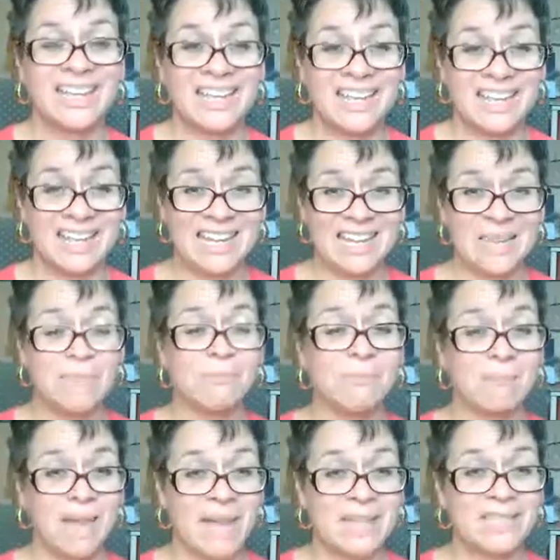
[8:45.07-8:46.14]
it
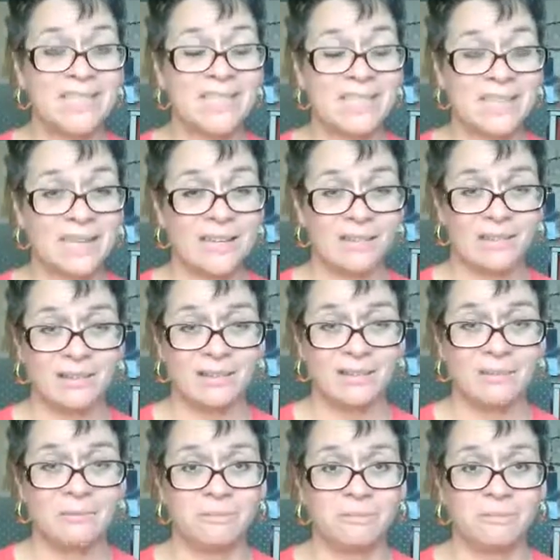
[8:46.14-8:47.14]
might sting a little.